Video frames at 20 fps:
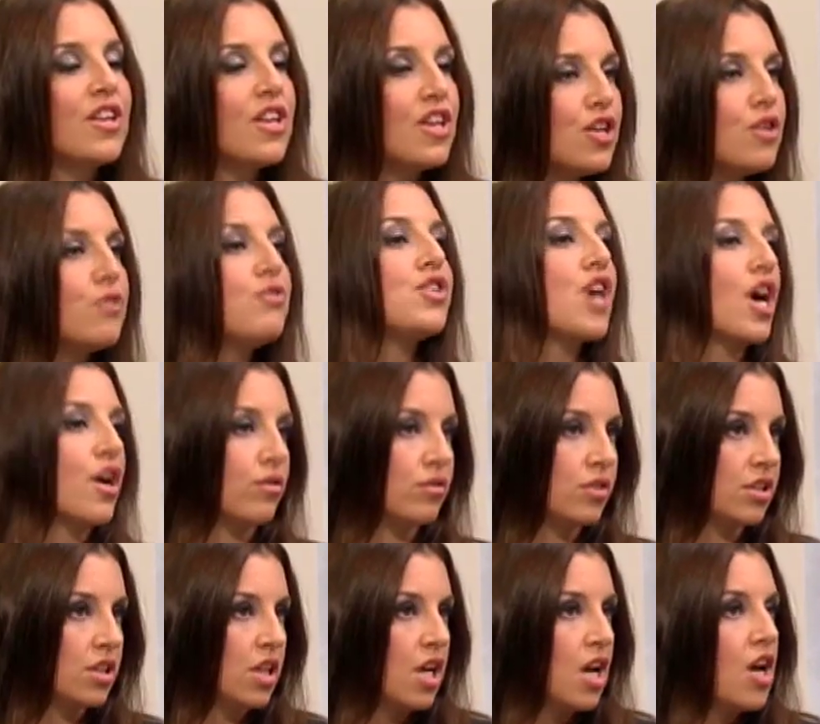you
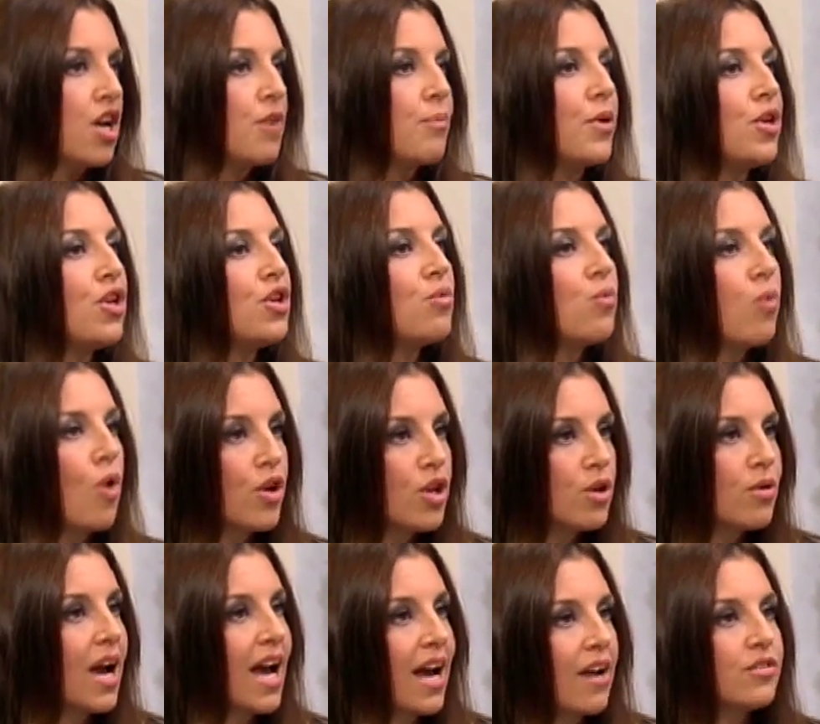don't. But what
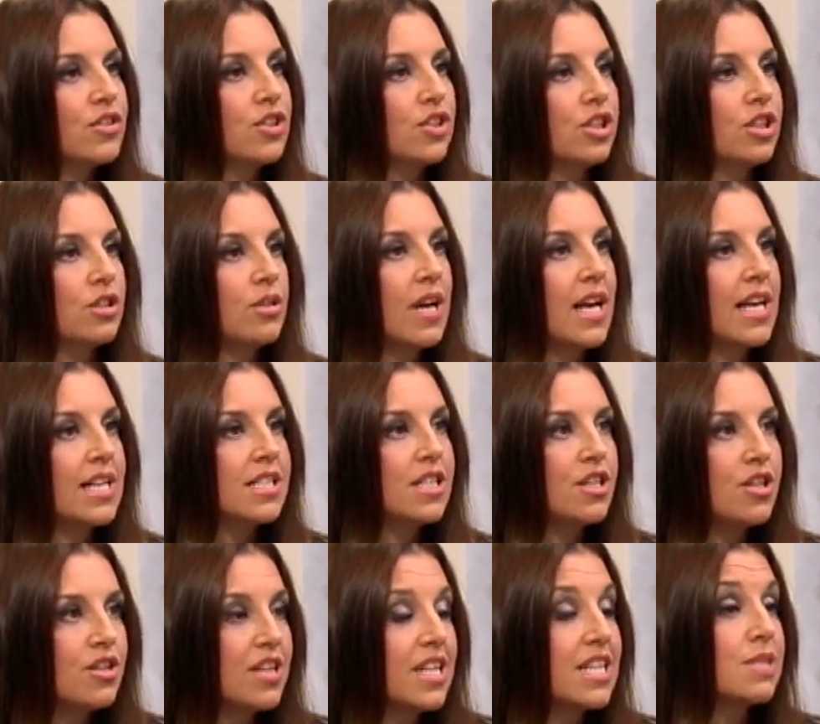you have to do
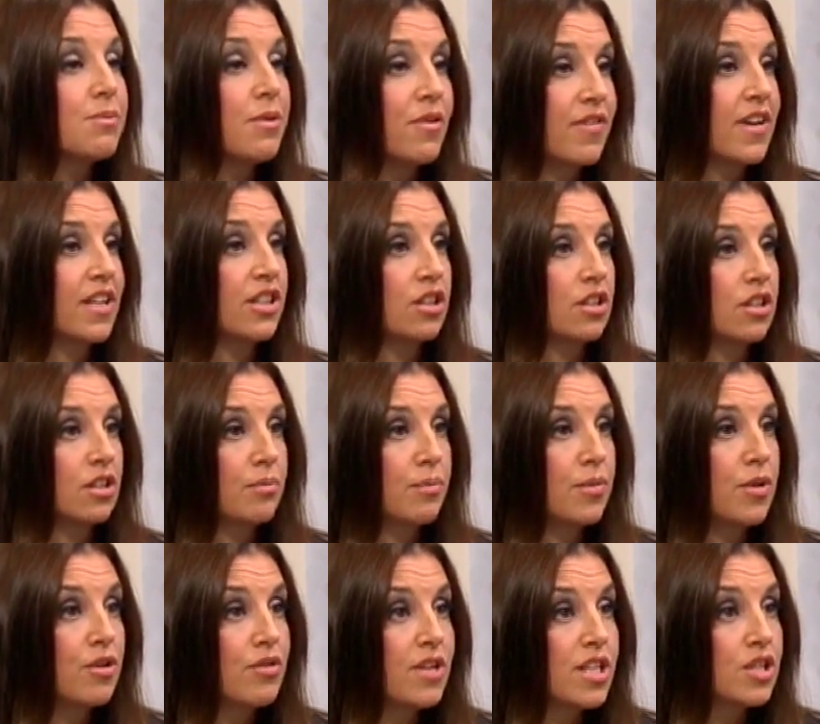is you need to be
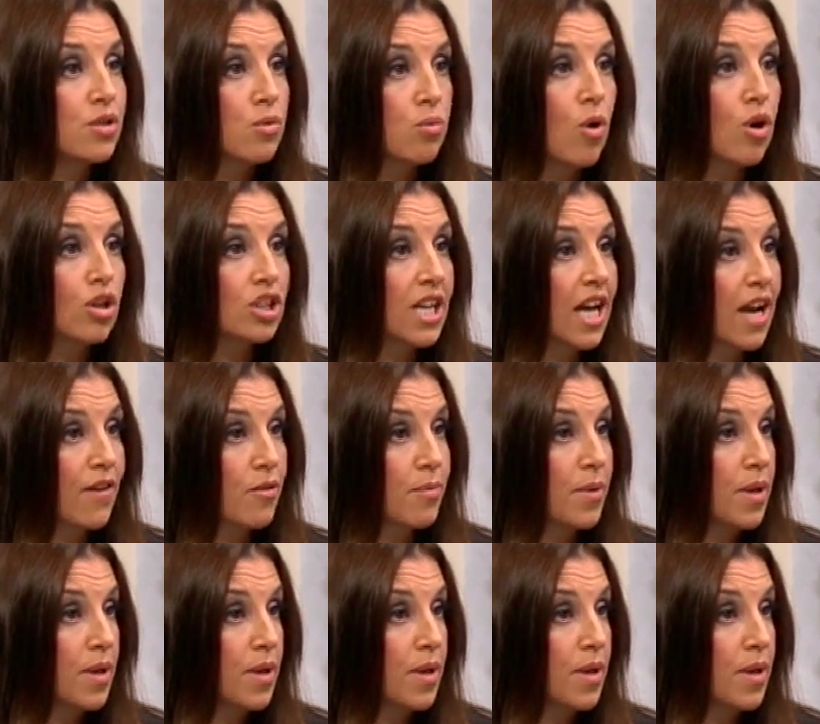vigilant. You need to watch out for